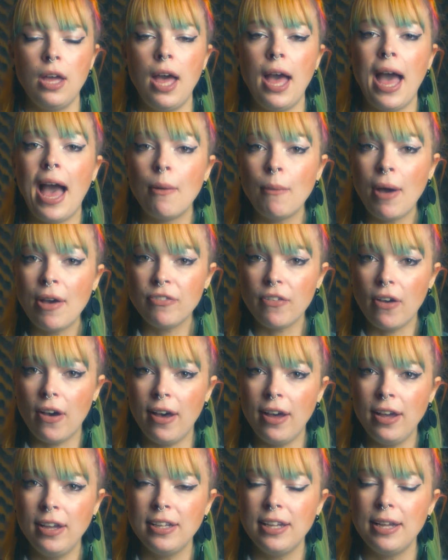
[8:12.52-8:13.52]

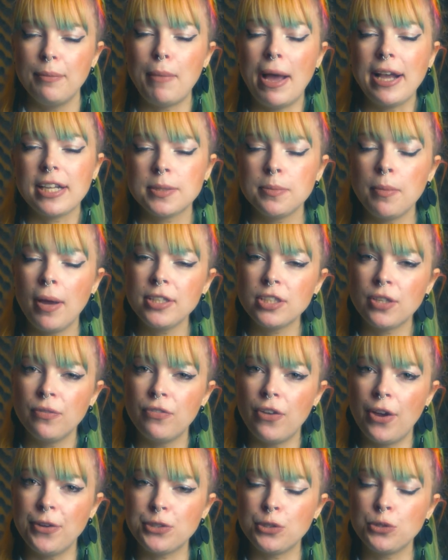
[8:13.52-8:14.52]
However, Maximize
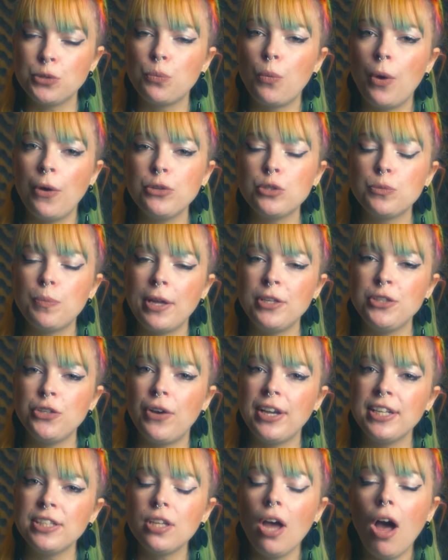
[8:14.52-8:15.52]
Conversions will spend
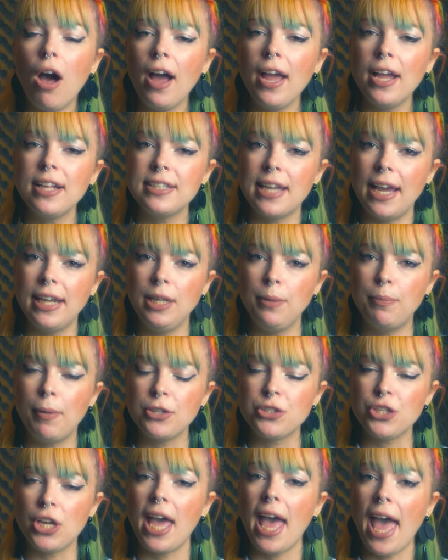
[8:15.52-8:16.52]
your entire daily
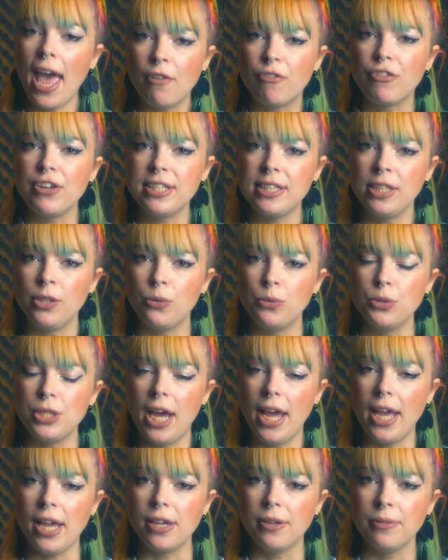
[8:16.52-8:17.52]
budget every single
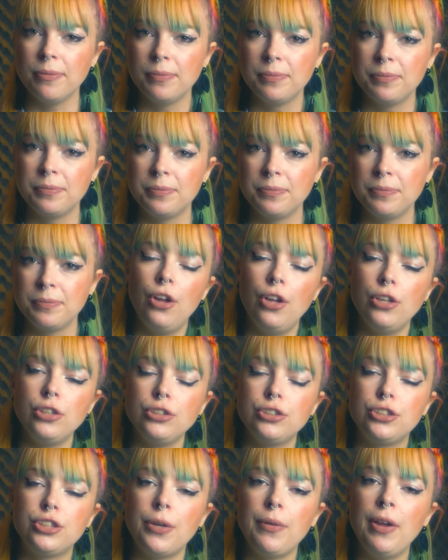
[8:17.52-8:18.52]
day.
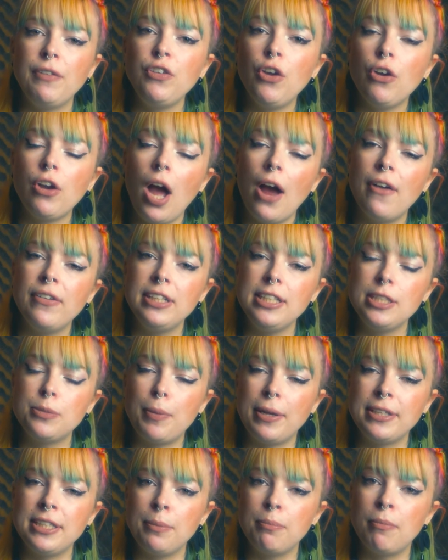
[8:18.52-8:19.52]
So if you're currently
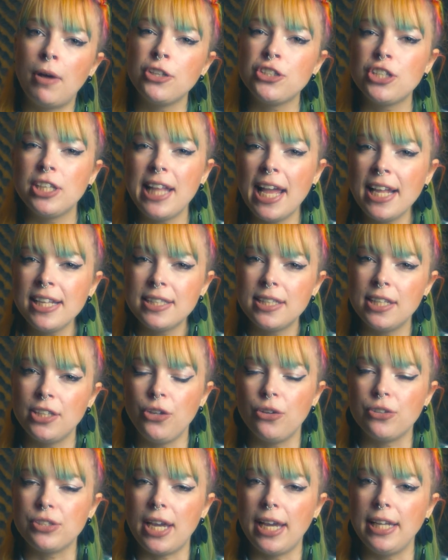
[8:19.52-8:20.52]
spending much less than
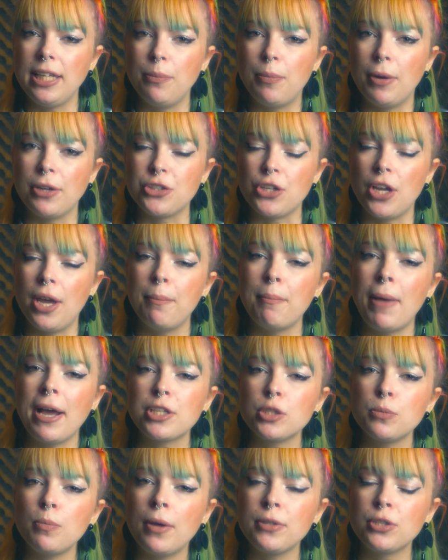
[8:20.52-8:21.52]
your daily budget,
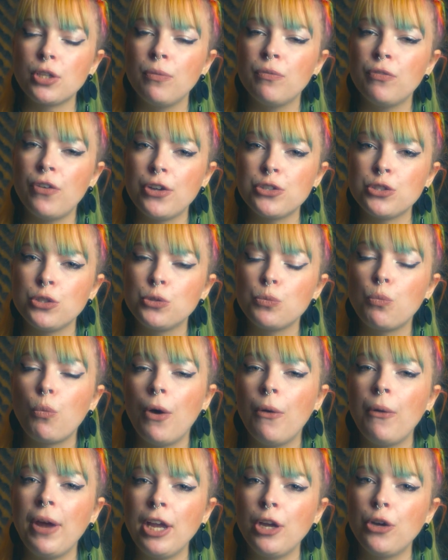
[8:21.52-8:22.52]
Maximize Conversions
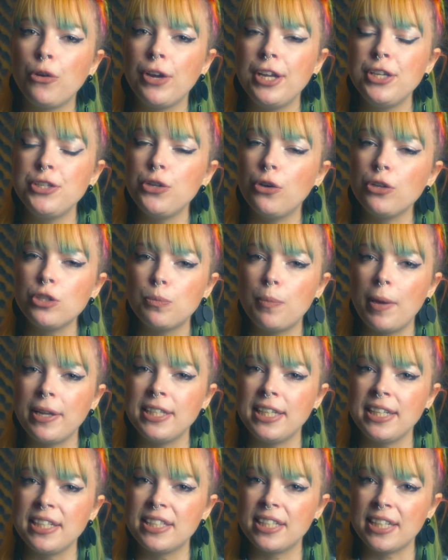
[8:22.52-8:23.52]
will increase your
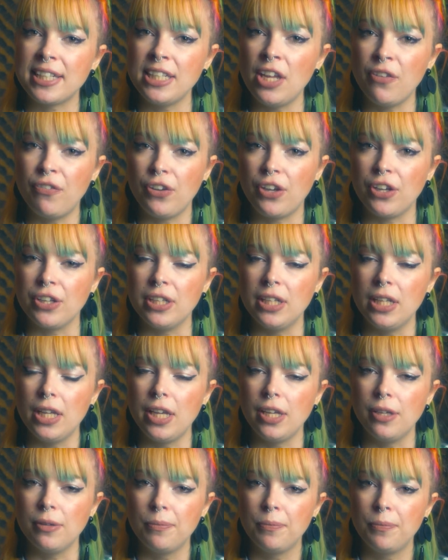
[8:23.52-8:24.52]
spending
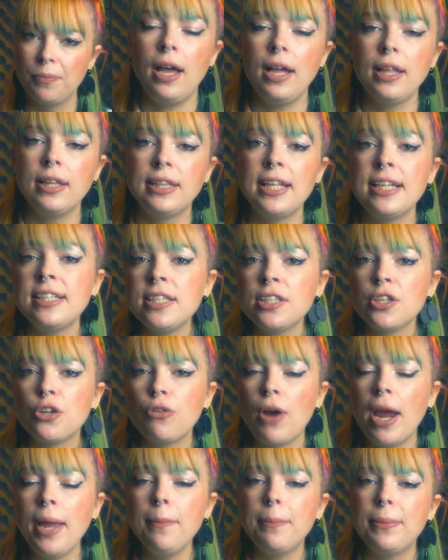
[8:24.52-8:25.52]
significantly. This is a
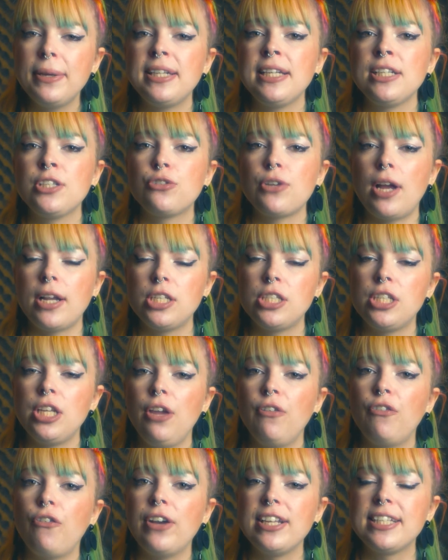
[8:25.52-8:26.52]
great bidding
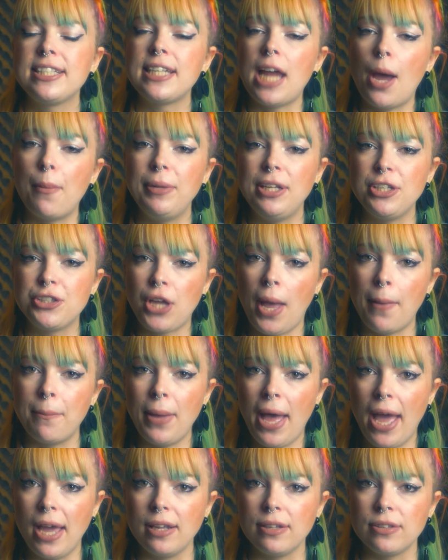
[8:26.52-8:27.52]
strategy for established
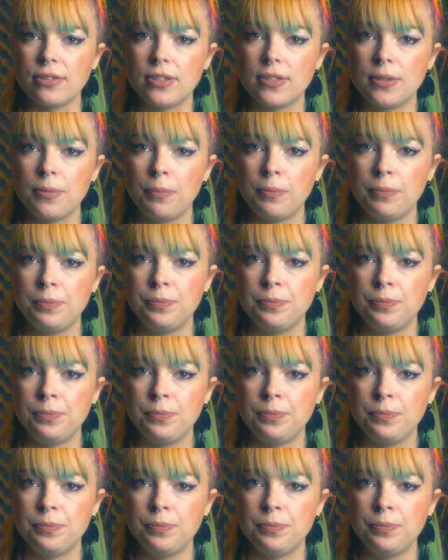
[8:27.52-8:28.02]
campaigns.